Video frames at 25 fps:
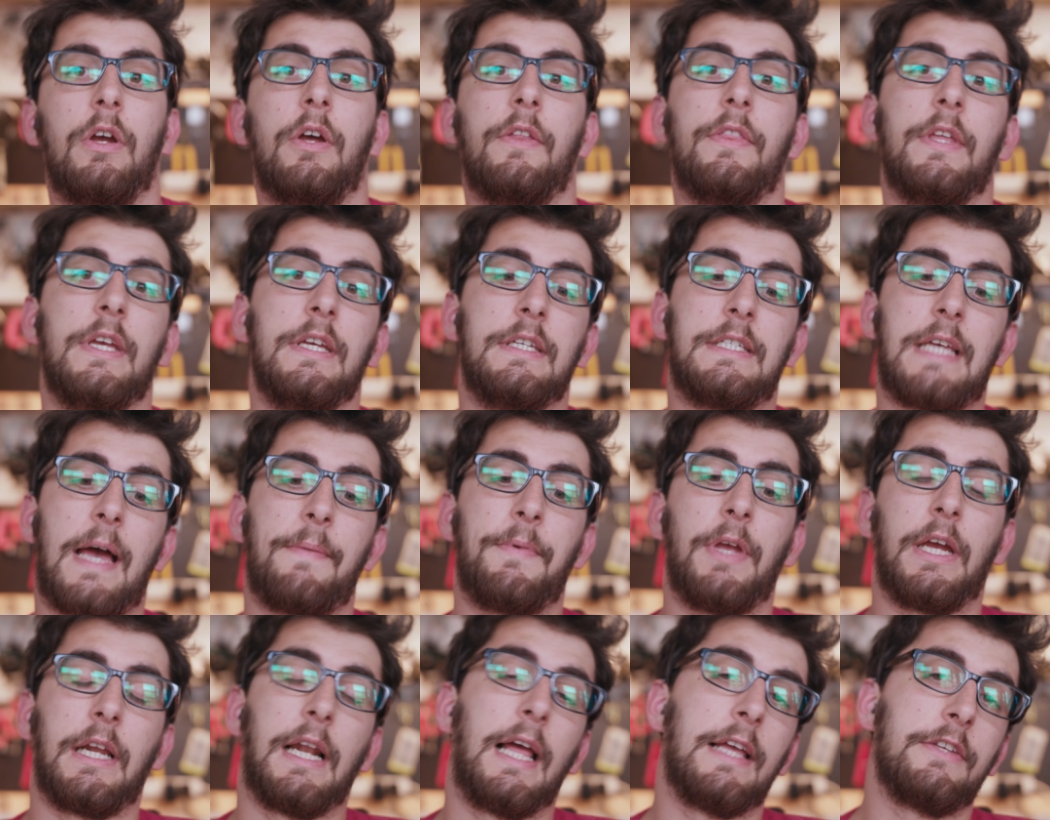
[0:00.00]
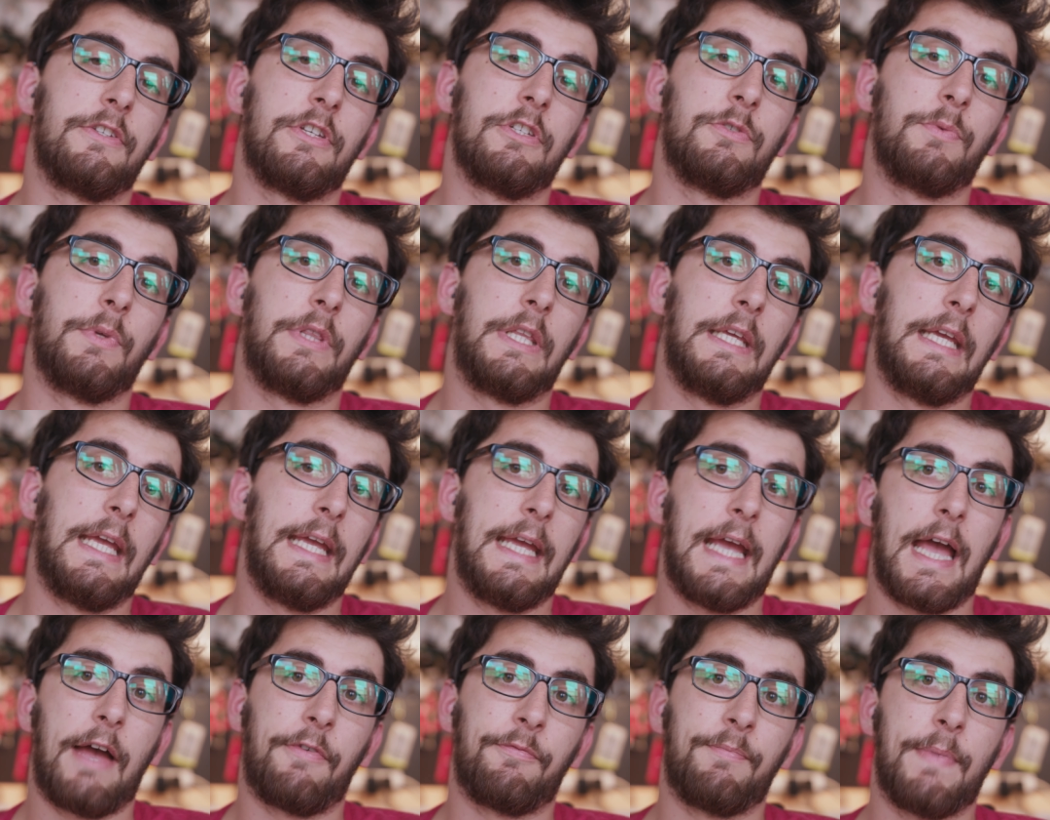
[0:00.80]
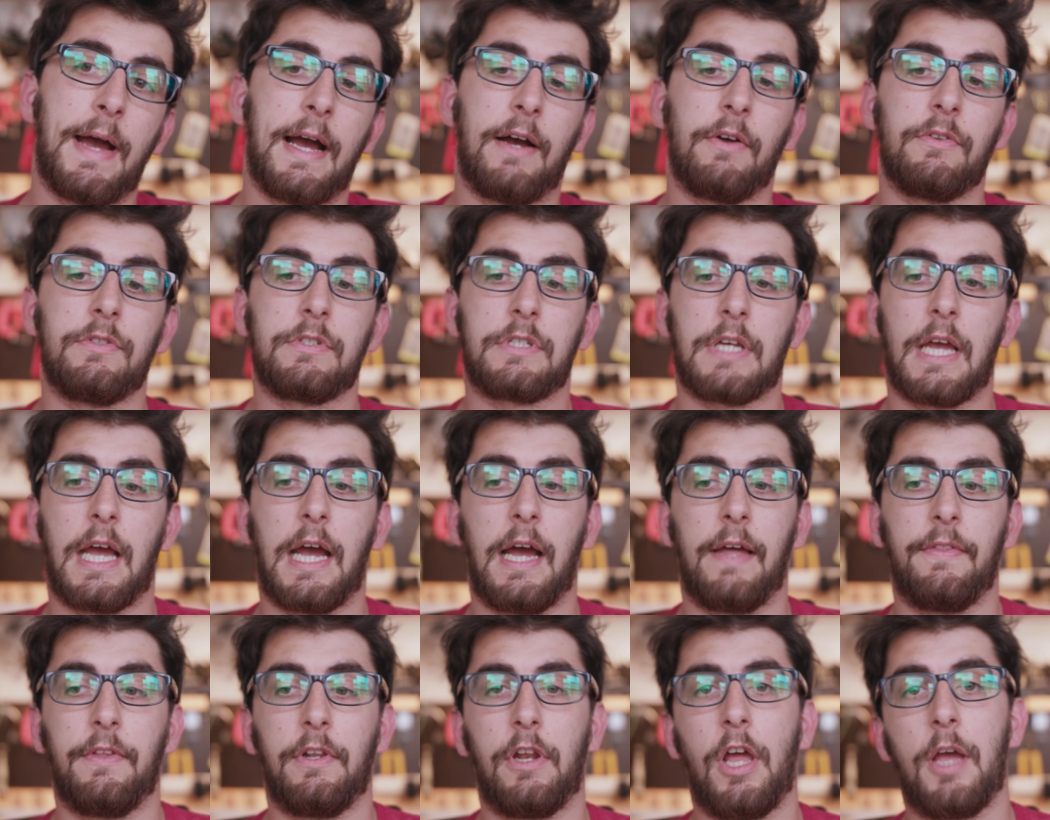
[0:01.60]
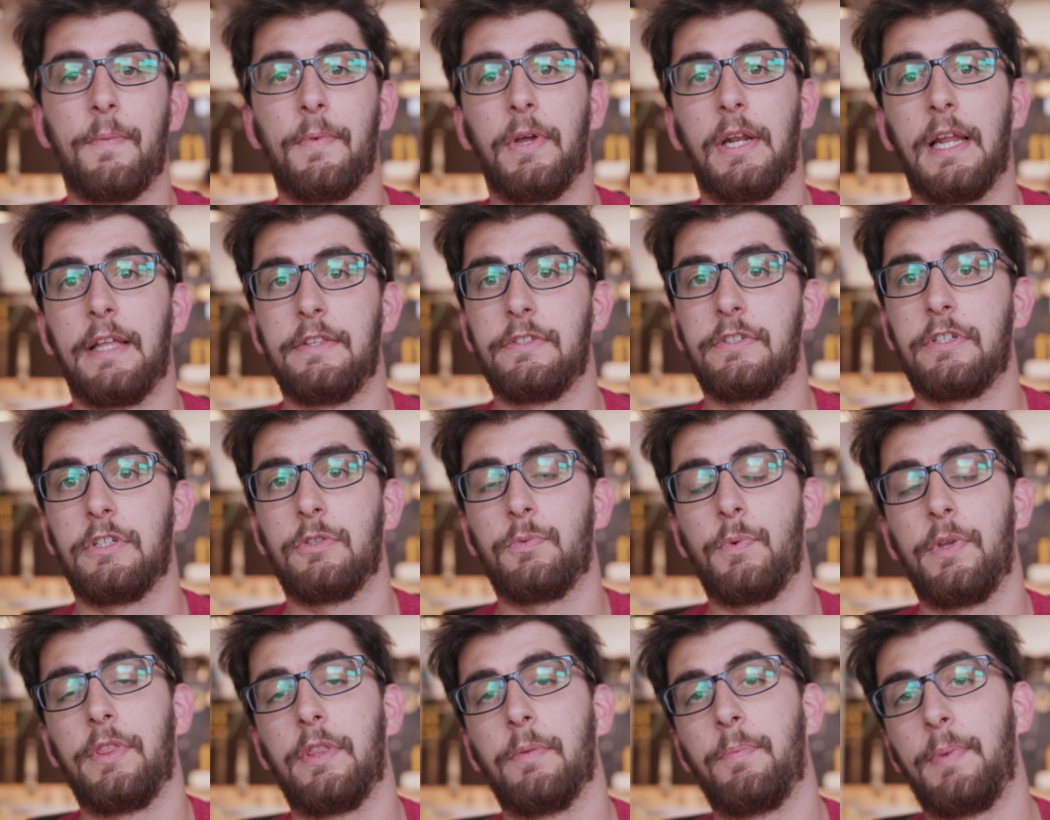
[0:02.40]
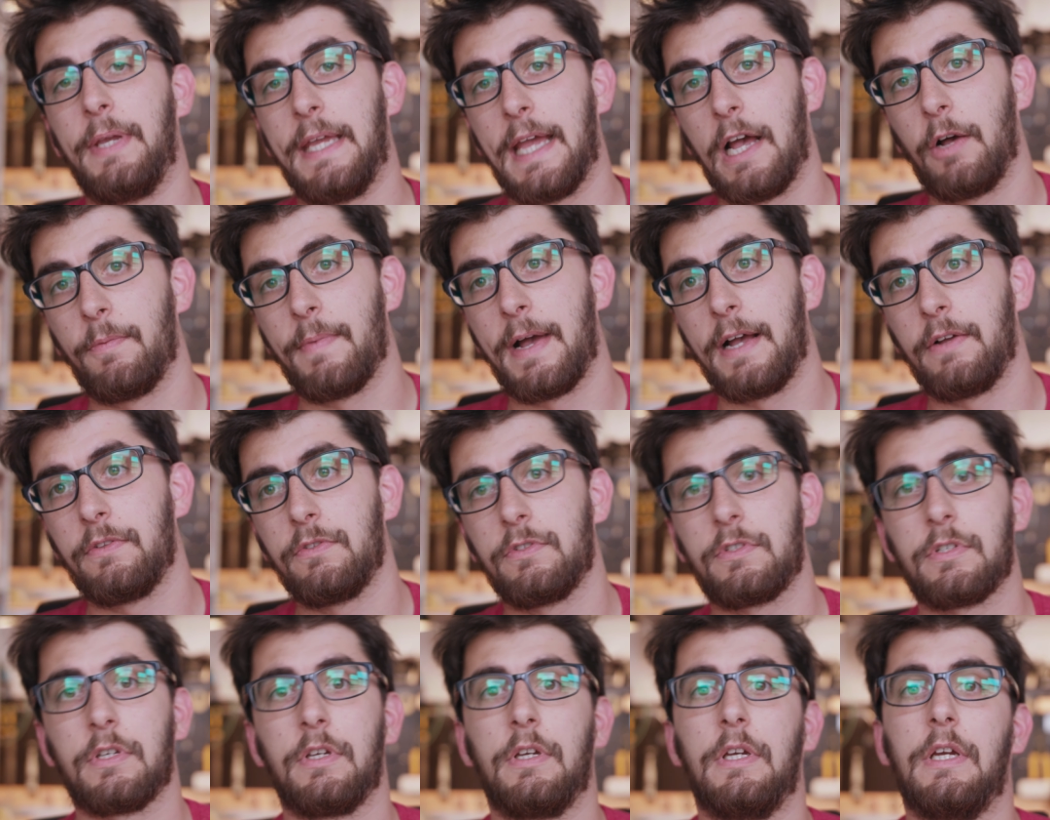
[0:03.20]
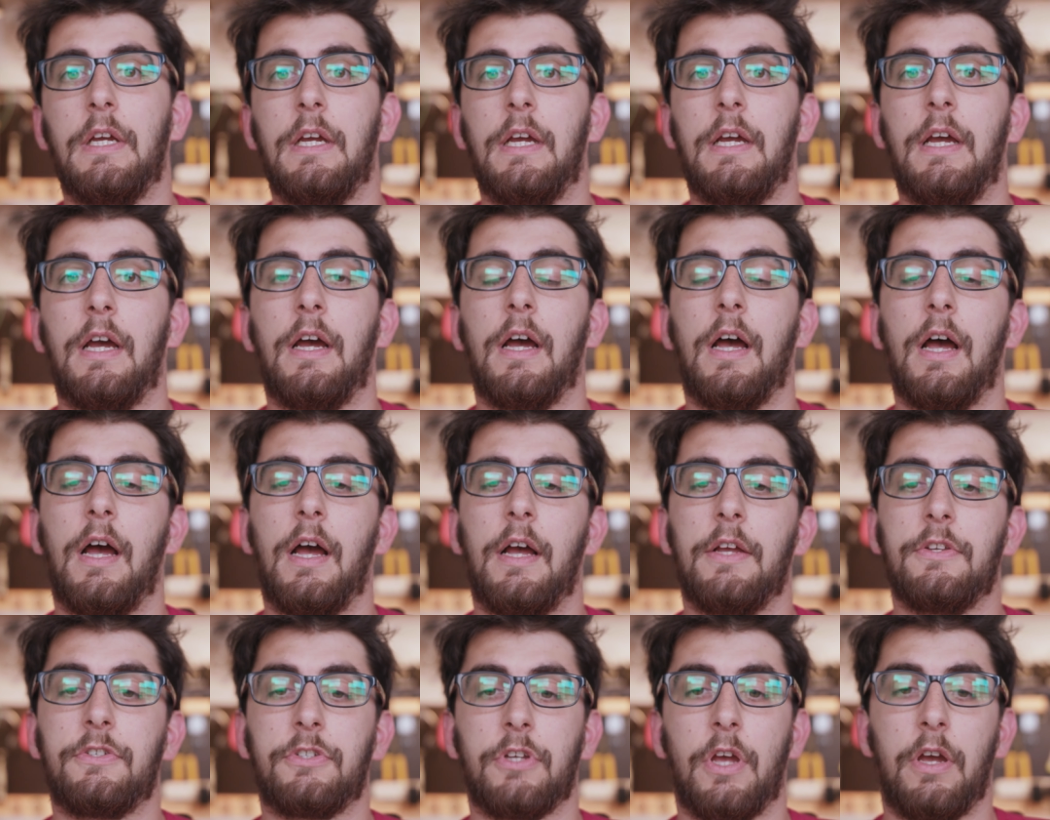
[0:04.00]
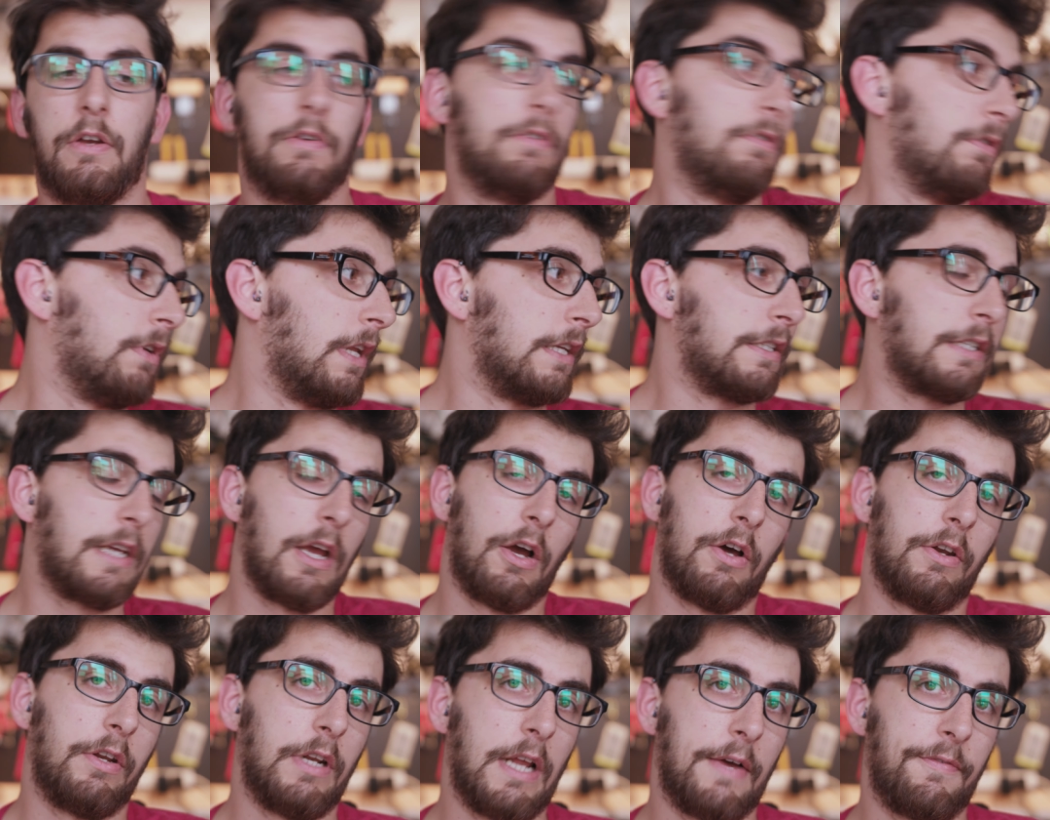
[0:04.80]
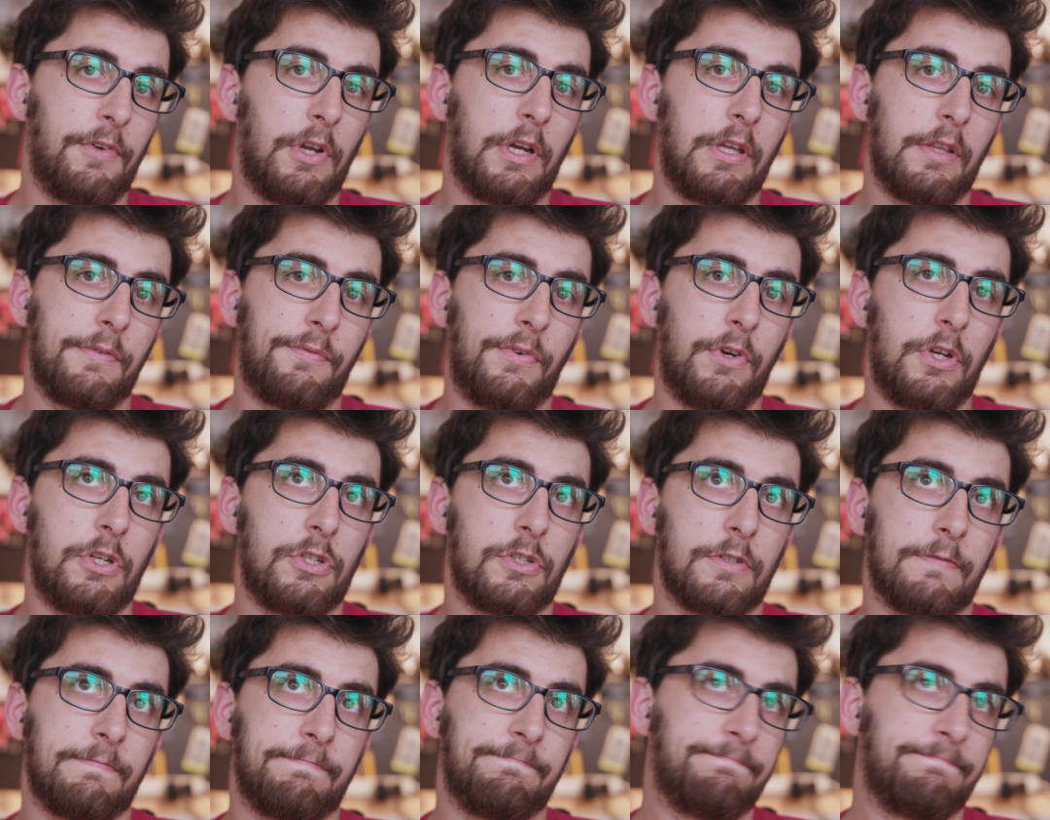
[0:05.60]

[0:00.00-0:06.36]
the Samyang lenses with the EF mount and the Lomo lenses with the PL mount. So let's get on and have a look at the footage.